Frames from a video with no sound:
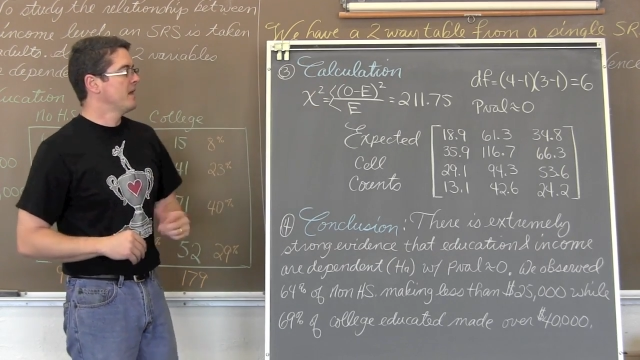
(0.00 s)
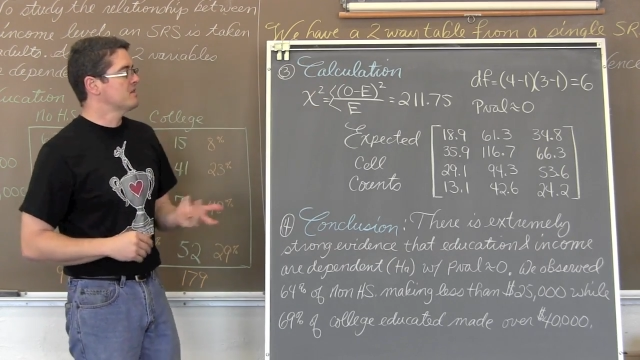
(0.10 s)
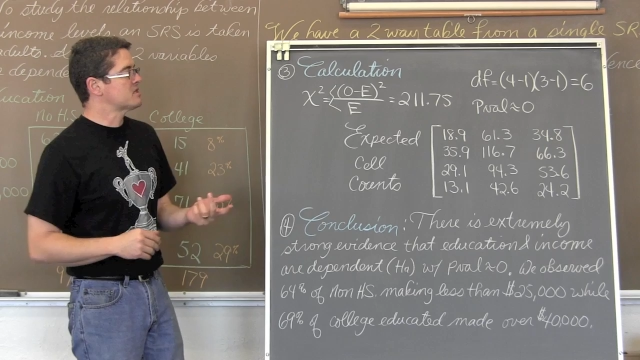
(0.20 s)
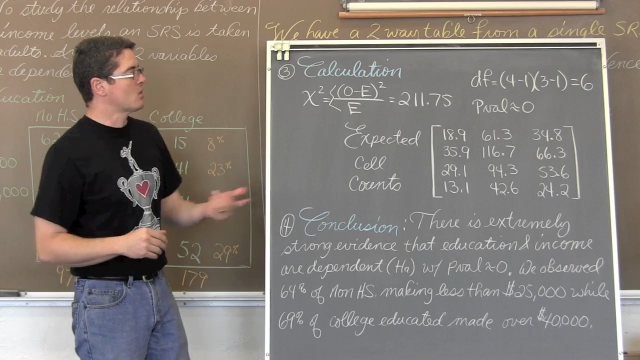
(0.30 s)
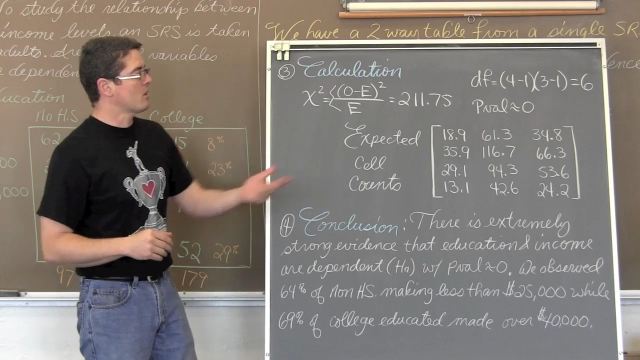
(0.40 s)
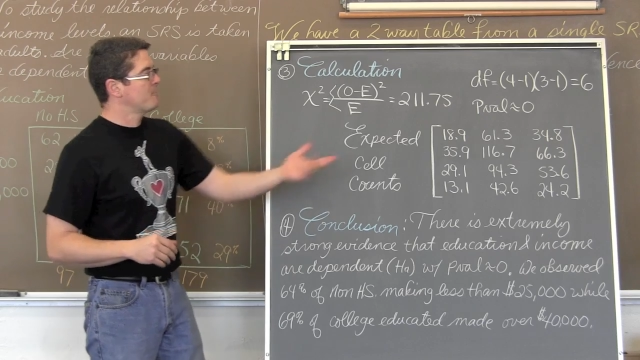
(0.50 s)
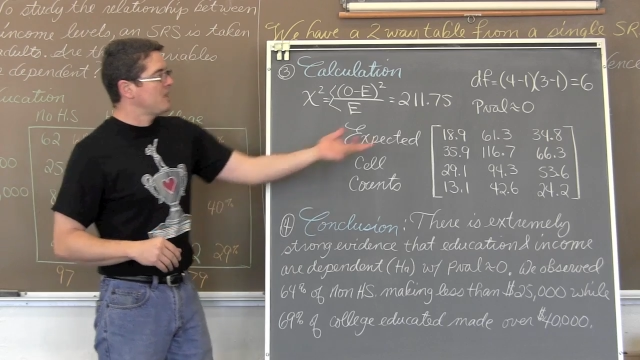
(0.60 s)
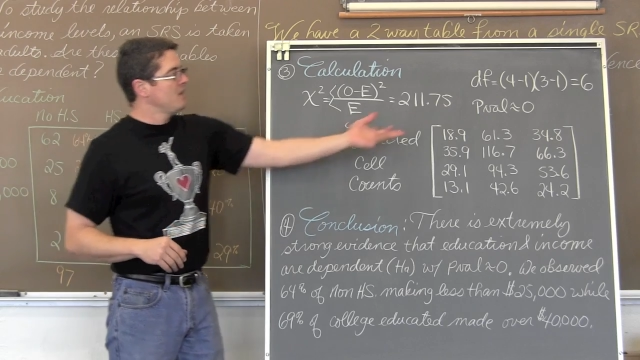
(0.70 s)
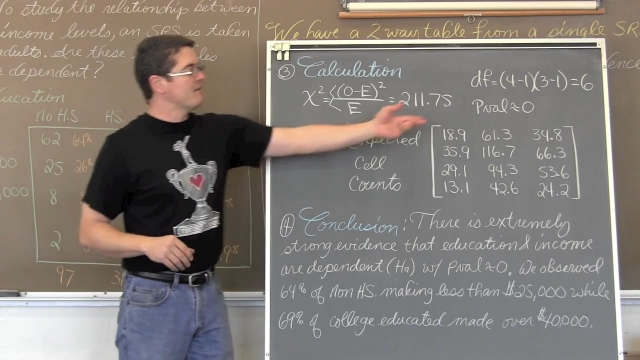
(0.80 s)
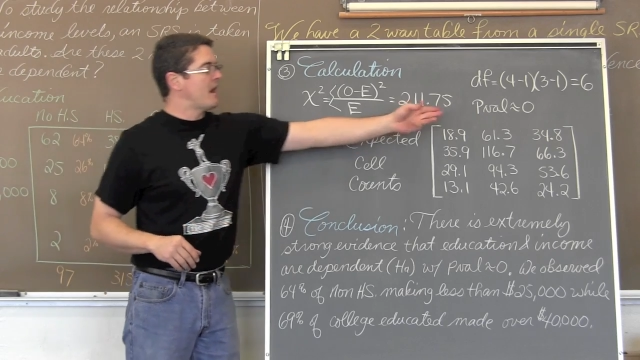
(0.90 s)
and so our
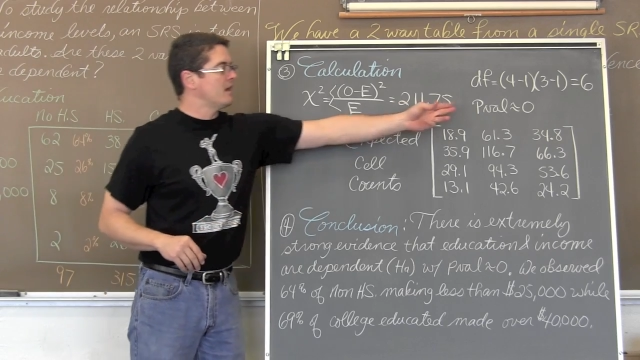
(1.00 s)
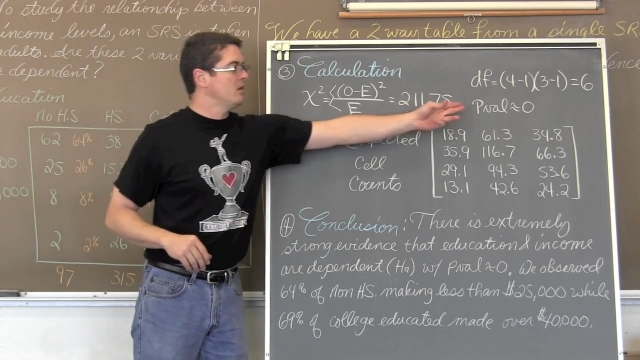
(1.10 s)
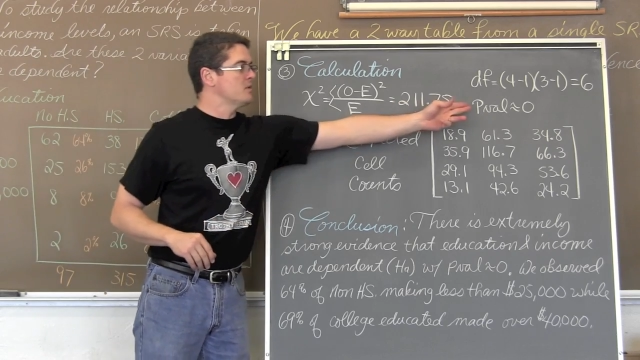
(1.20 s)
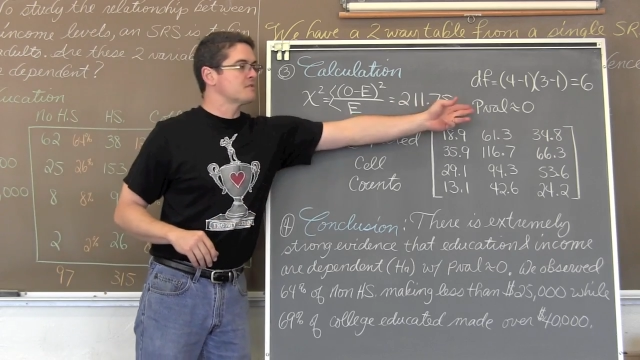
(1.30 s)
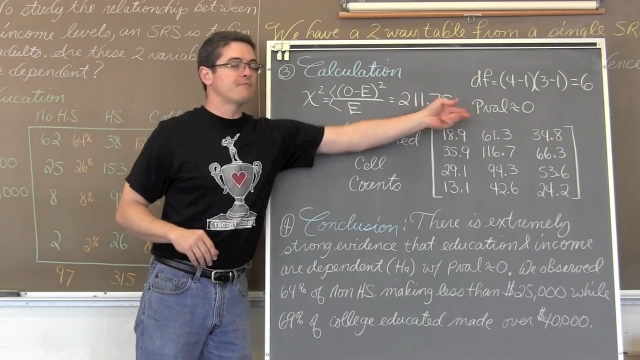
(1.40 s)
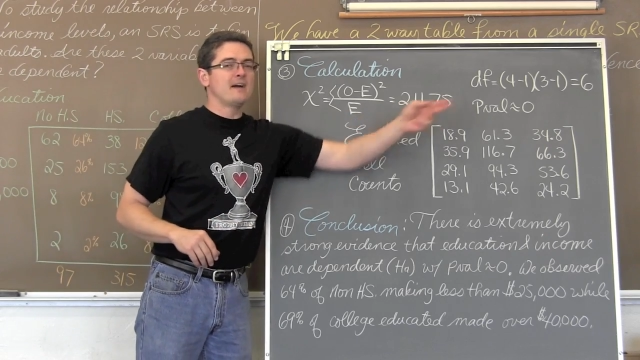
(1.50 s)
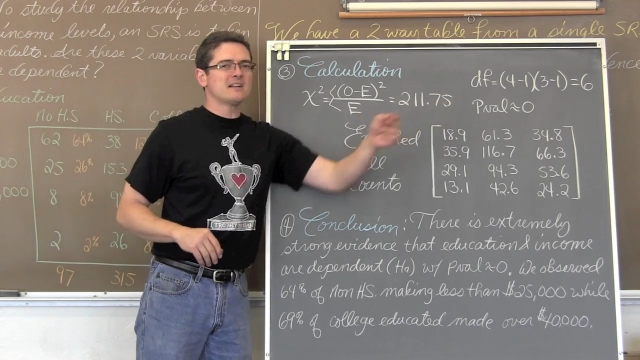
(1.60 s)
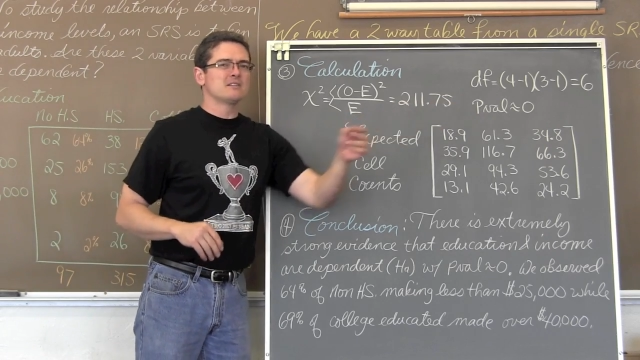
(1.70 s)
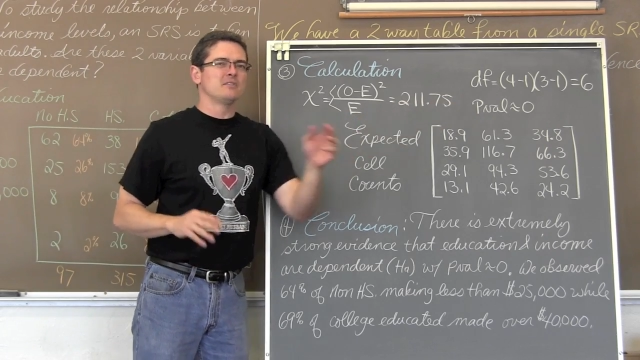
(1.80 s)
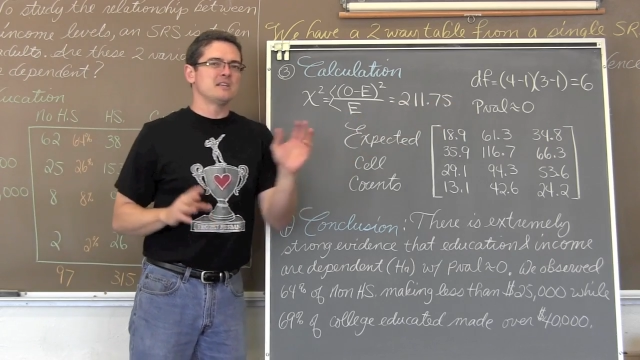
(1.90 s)
p-value is
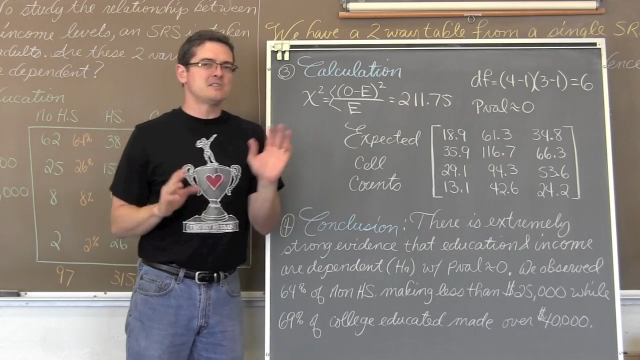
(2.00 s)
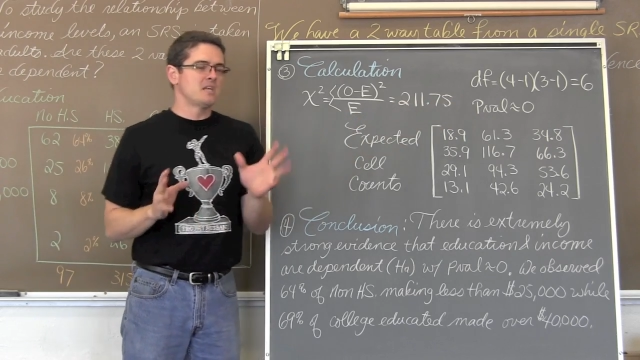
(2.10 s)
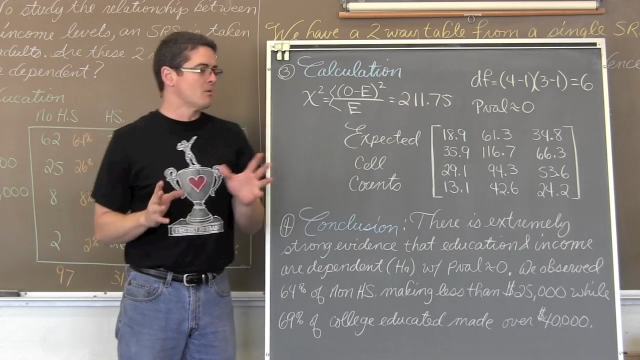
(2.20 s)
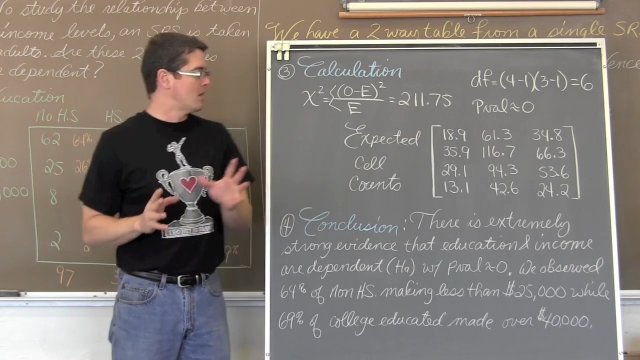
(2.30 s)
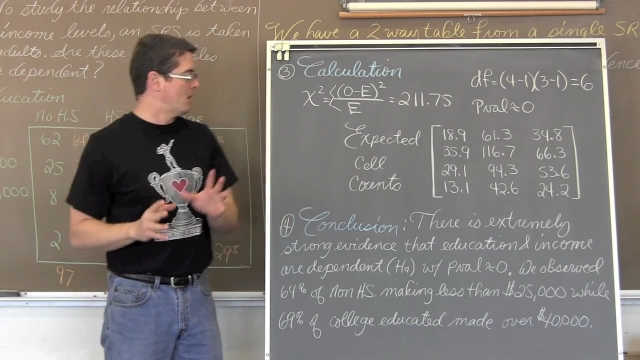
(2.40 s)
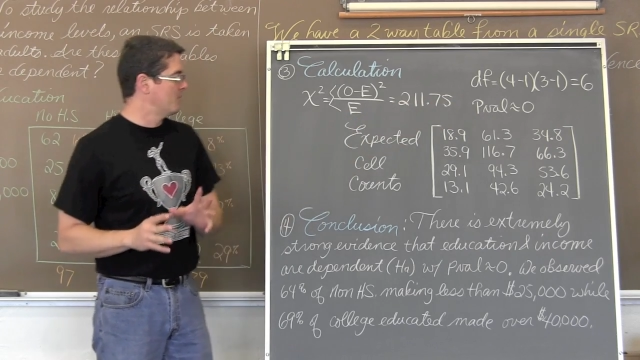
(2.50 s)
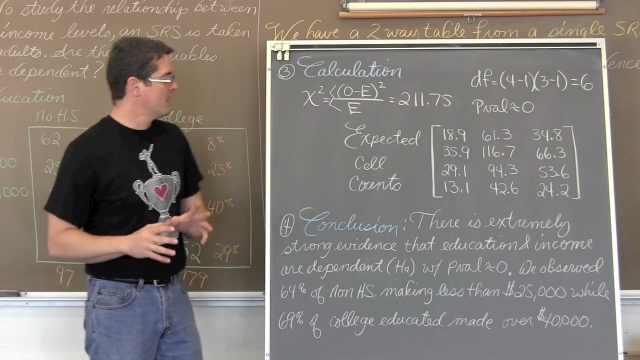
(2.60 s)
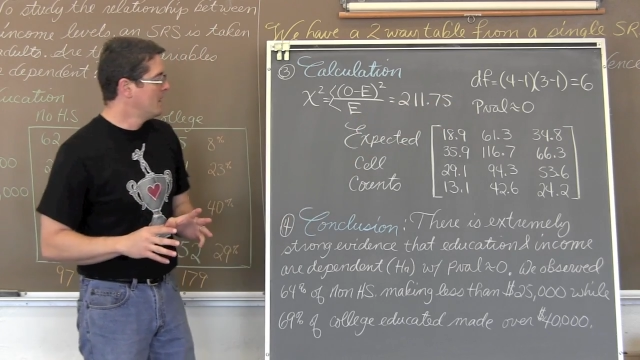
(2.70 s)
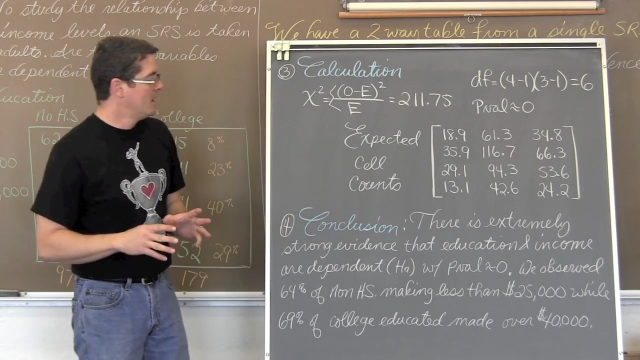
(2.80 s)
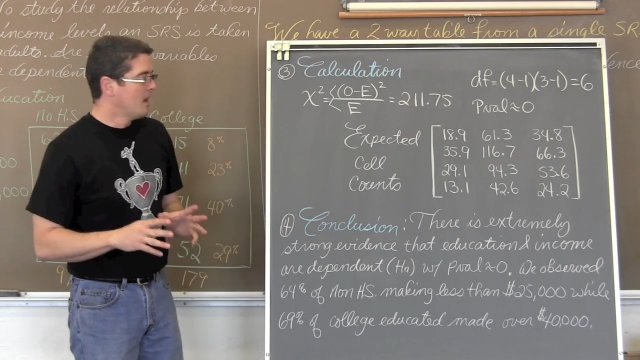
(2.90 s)
effectively 0.